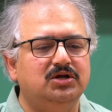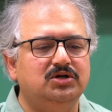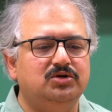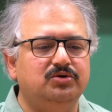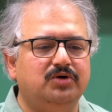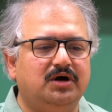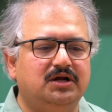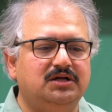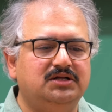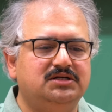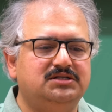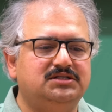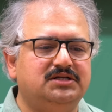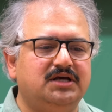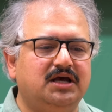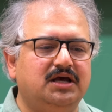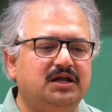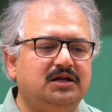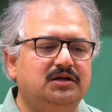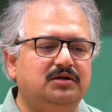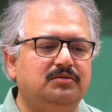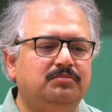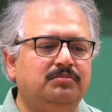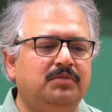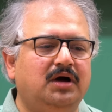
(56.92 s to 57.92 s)
to
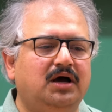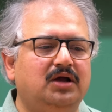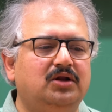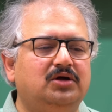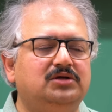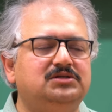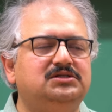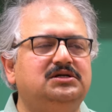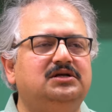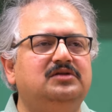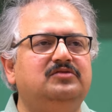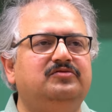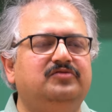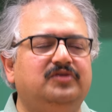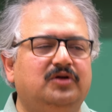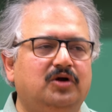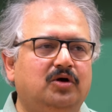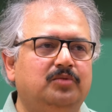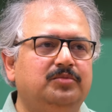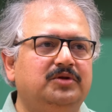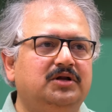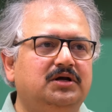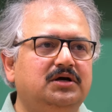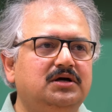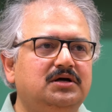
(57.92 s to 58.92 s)
understand biological
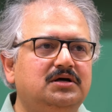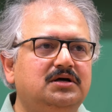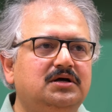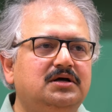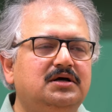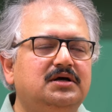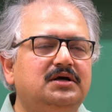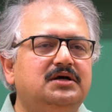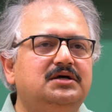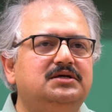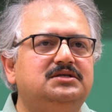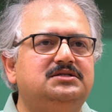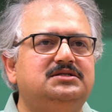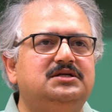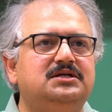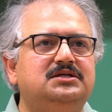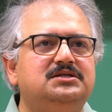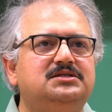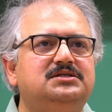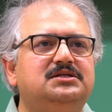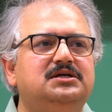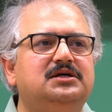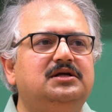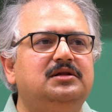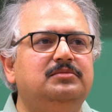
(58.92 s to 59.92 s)
phenomena.
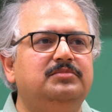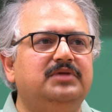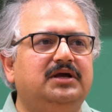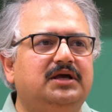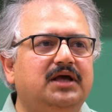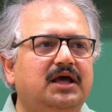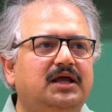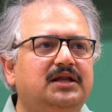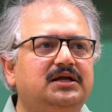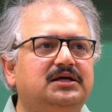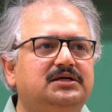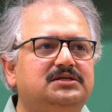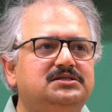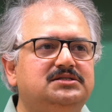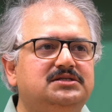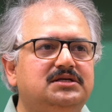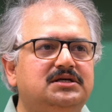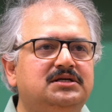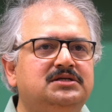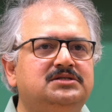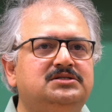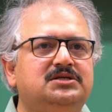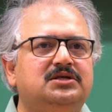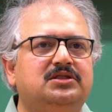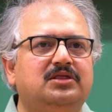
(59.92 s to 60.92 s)
Statistical mechanics
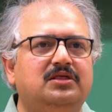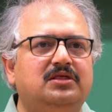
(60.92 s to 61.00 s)
is a